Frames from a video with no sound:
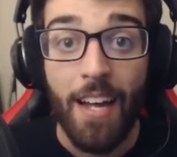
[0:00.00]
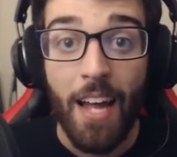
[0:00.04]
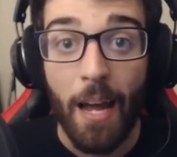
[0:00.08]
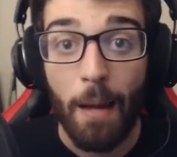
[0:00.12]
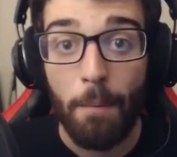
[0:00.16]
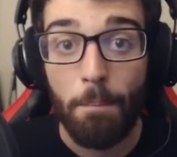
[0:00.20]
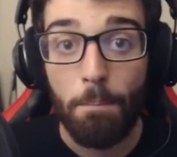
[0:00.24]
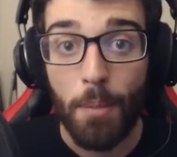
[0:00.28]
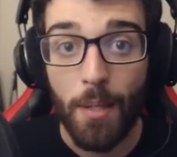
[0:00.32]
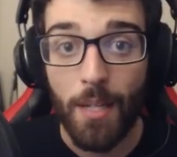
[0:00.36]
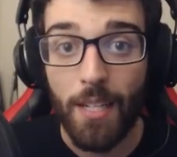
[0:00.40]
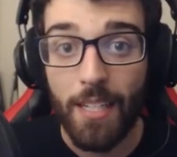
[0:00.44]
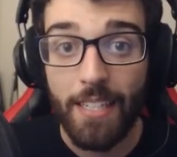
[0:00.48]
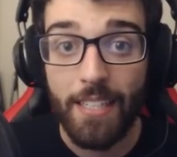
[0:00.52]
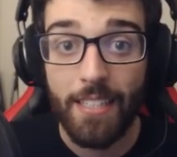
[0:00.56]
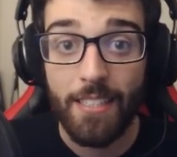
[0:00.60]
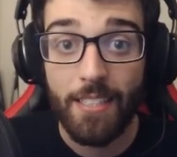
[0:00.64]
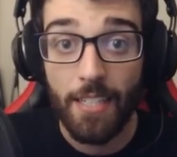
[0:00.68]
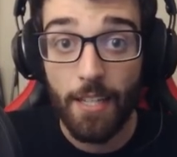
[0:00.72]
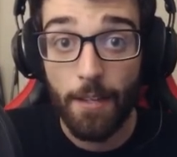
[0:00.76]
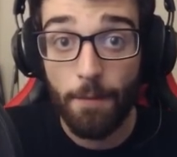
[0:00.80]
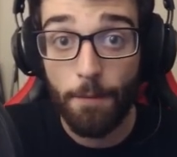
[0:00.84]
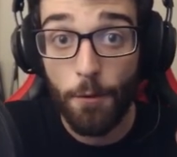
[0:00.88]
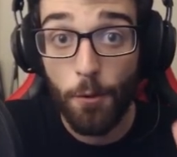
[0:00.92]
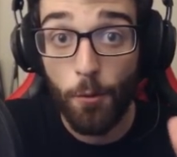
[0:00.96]
And please,
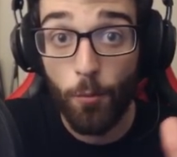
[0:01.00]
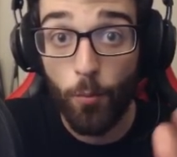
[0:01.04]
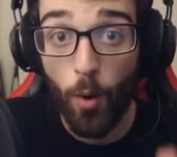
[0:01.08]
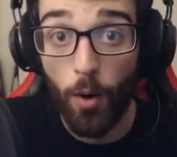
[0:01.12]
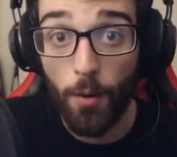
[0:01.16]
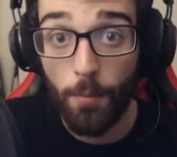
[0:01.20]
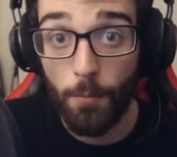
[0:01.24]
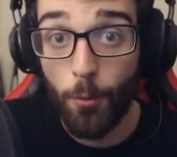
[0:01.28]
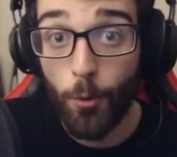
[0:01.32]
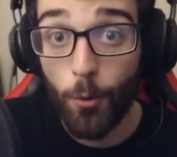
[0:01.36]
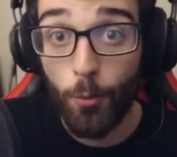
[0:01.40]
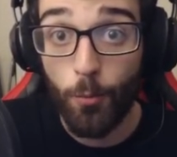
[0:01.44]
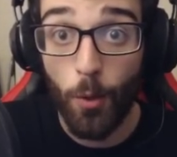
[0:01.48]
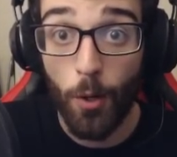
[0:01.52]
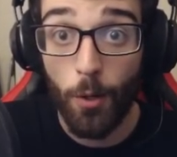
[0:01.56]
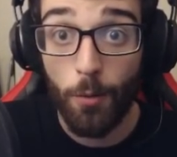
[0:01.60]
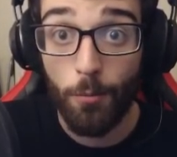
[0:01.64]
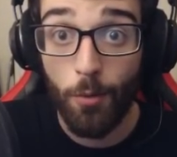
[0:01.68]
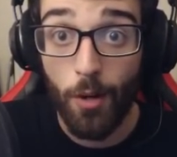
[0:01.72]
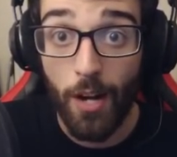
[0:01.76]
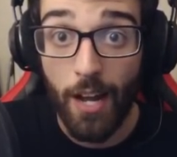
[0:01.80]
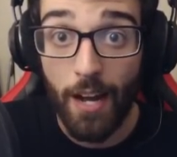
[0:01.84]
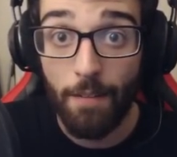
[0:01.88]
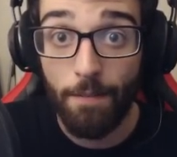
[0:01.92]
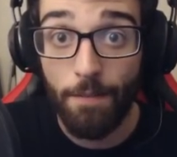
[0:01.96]
if you want more
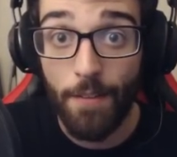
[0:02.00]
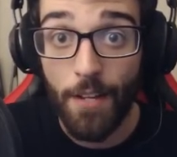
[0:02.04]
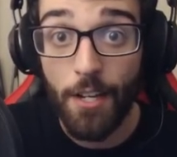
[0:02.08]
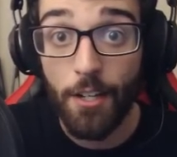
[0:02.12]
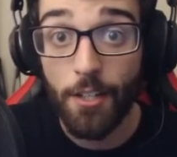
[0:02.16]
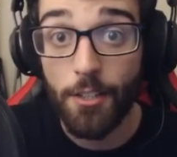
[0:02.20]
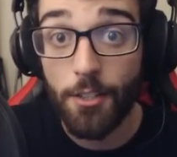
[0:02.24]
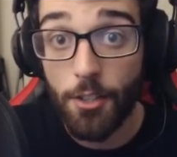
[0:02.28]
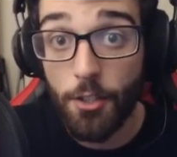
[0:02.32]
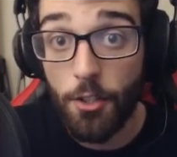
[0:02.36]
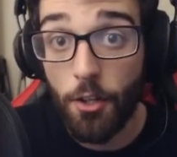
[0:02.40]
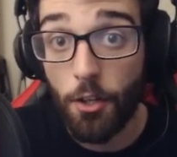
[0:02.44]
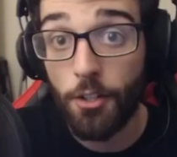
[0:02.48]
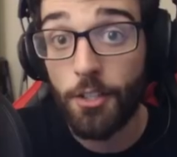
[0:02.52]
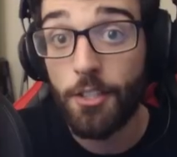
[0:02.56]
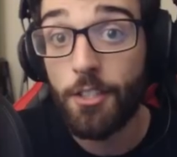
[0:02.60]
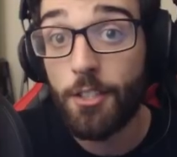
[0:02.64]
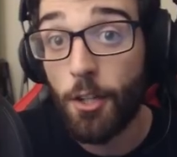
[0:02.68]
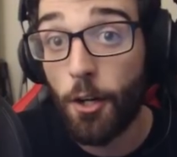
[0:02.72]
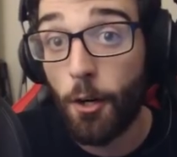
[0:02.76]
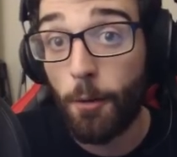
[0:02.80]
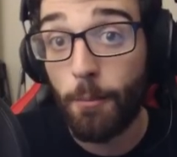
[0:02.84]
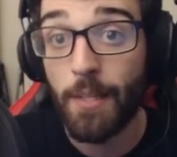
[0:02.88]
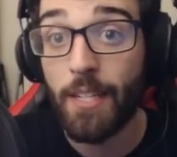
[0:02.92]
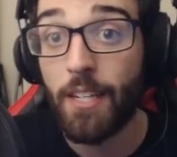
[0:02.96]
Realm Royale videos, go and
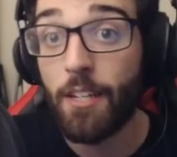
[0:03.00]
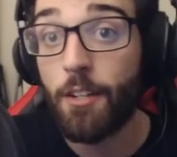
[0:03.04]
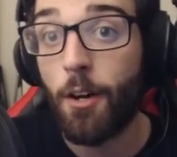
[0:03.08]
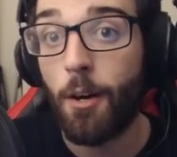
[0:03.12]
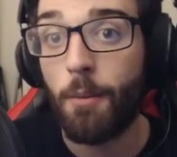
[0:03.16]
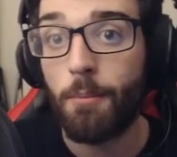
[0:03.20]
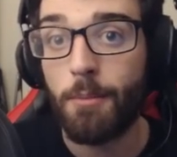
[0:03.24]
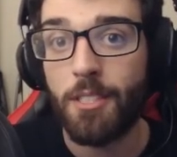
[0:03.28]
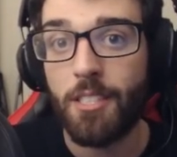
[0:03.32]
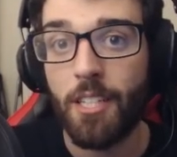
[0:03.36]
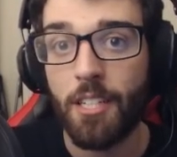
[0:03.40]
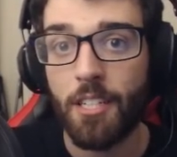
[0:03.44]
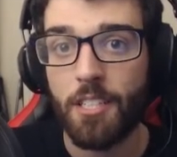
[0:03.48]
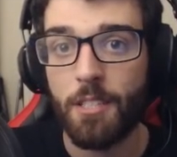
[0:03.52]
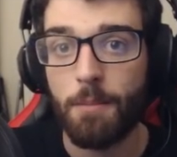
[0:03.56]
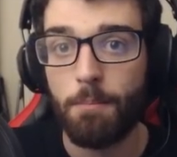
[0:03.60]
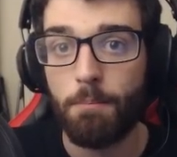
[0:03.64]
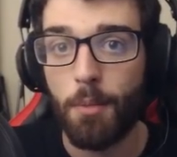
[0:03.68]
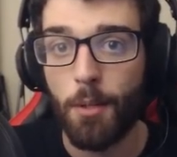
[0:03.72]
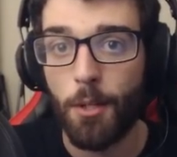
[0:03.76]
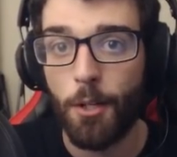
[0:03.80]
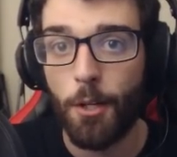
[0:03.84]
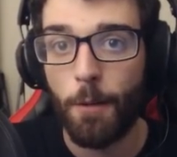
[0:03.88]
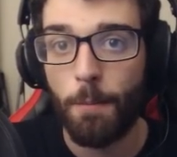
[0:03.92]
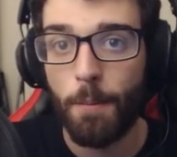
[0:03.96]
tell me in the comment section
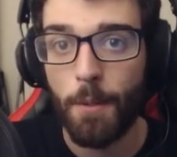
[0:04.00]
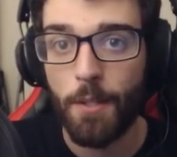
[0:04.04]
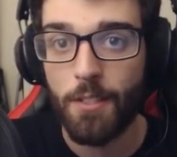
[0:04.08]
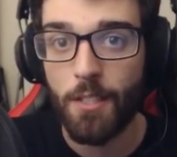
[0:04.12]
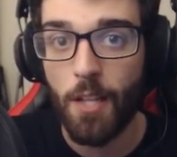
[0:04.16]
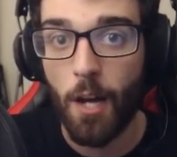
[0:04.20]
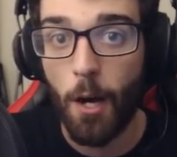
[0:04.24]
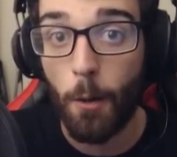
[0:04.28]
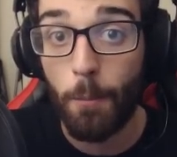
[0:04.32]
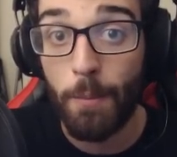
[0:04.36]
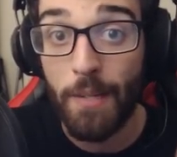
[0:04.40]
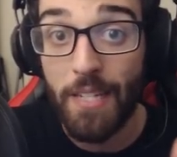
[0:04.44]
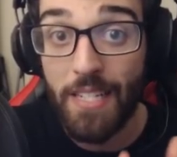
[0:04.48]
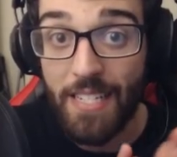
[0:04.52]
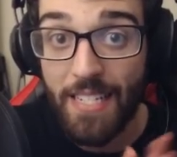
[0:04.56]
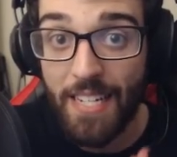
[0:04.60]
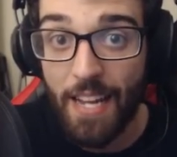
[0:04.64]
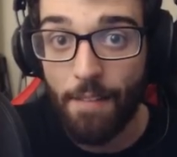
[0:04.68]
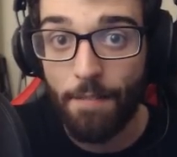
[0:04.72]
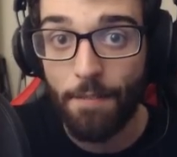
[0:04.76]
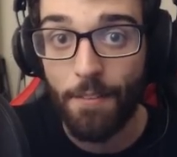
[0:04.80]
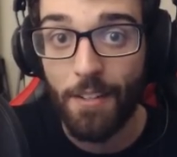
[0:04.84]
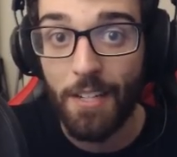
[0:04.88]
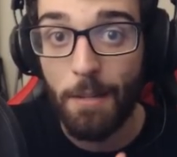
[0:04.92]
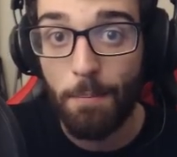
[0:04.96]
below, because I'll be
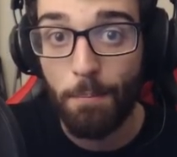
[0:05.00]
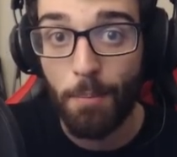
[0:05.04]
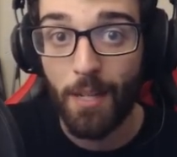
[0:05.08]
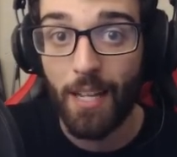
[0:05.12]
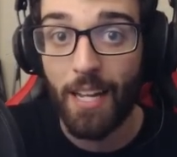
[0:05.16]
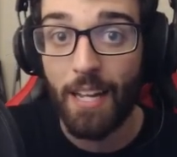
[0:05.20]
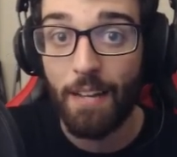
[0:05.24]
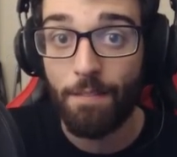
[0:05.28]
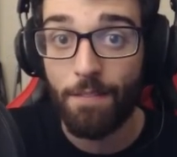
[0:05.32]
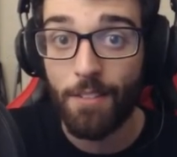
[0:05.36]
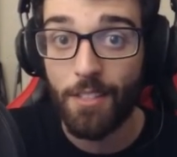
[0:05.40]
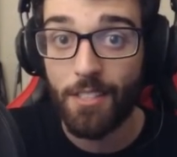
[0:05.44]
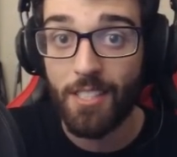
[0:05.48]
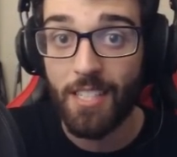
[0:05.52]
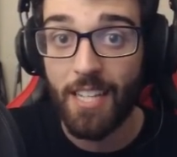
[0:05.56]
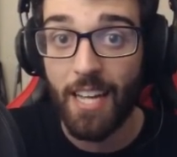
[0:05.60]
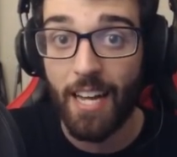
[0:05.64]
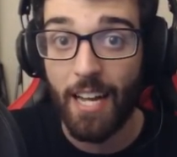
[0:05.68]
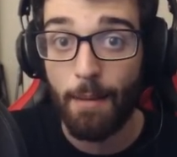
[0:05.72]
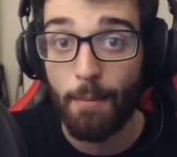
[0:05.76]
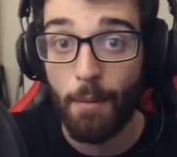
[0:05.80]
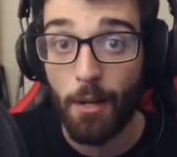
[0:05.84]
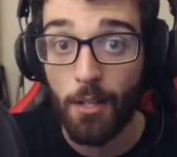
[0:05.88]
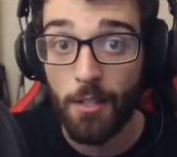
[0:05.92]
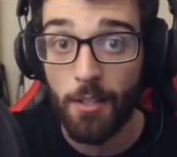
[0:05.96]
definitely playing this
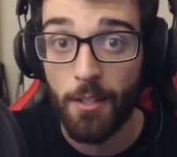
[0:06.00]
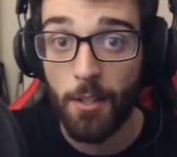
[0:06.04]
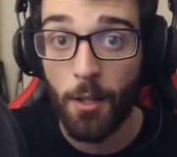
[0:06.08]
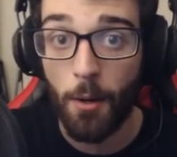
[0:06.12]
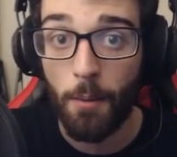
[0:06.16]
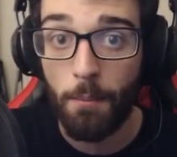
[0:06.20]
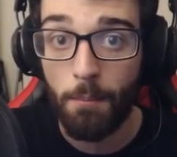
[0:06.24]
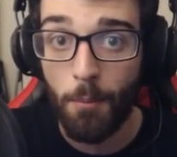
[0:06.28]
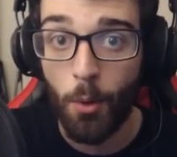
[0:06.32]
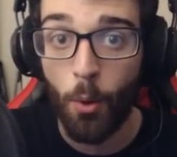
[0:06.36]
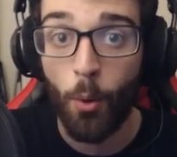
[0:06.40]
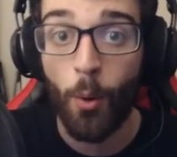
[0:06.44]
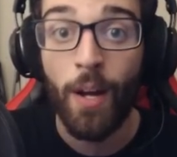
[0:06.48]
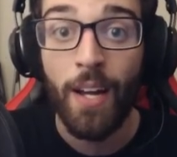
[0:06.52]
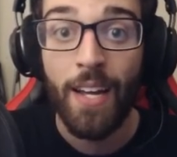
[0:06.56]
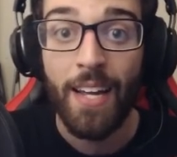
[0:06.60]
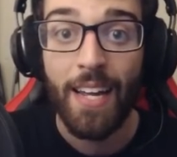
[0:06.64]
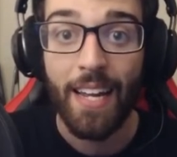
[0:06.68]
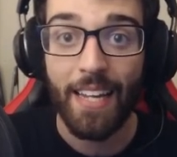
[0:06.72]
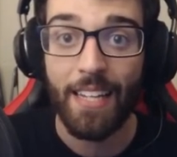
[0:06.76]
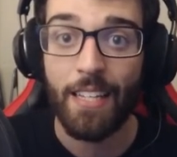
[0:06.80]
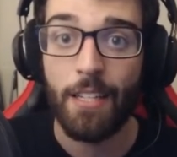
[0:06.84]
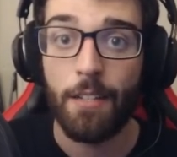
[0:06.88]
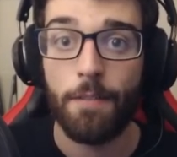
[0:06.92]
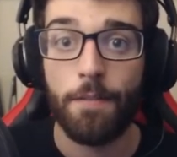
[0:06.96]
game a lot more
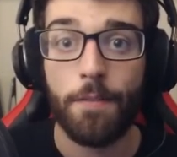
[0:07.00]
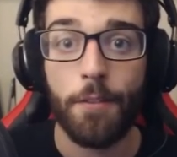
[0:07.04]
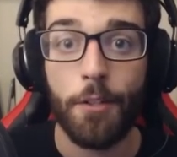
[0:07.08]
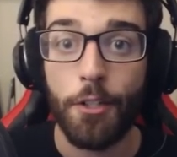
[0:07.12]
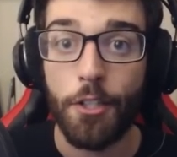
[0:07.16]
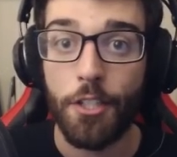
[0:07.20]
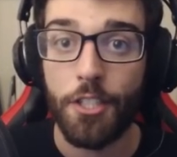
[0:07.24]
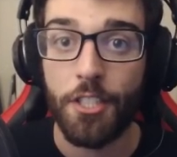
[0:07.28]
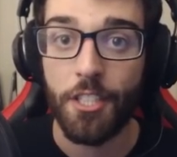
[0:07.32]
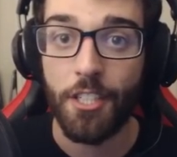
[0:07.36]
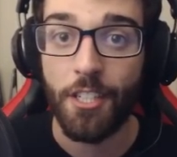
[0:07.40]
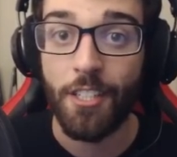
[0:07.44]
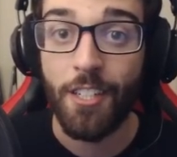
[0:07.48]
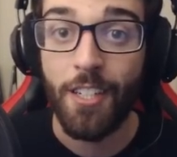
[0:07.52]
in the future.